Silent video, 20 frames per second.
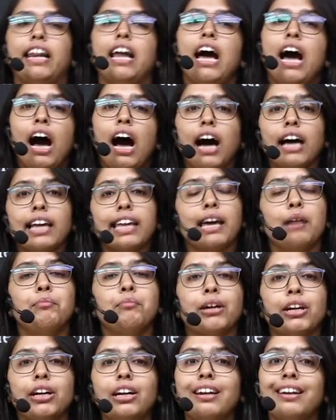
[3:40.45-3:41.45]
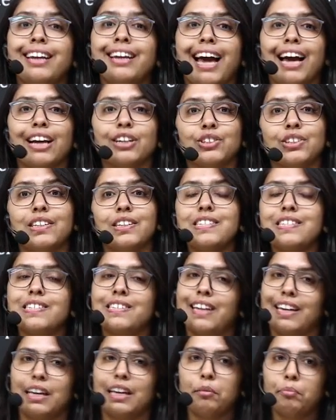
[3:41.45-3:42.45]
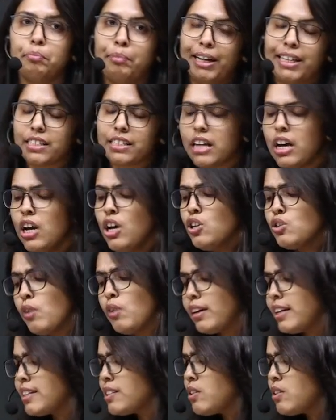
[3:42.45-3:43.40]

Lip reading: a chemical reaction is taking place. So it is not